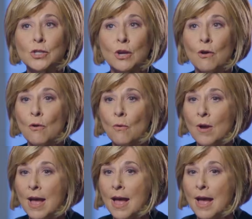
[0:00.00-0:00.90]

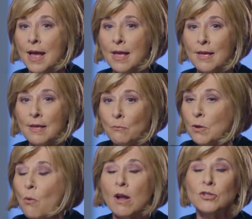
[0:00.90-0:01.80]
so
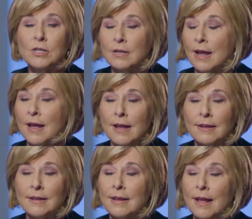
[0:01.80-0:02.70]
we watched
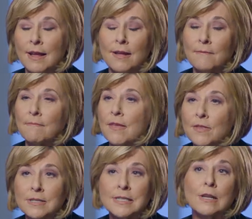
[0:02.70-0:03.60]
the
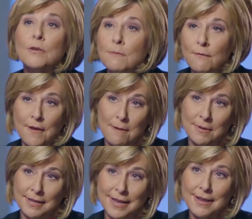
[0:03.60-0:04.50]
Saloom
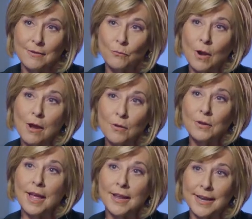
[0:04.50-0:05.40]
family,
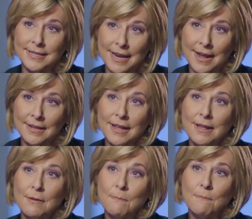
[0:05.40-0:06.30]
Raul and Nadal,
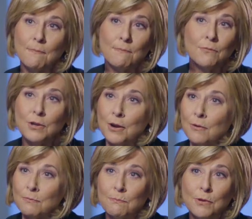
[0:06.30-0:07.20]
you
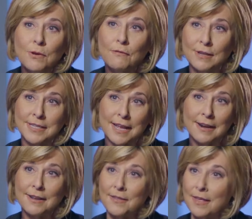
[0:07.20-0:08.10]
know, beautifully
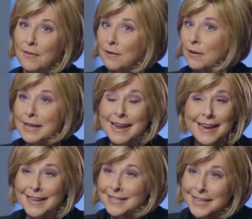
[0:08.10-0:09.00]
settled. They're
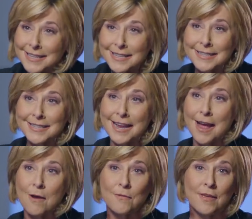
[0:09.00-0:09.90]
Canadian citizens
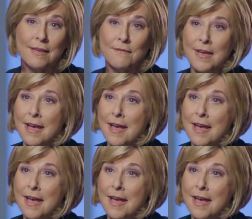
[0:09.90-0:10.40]
now. They've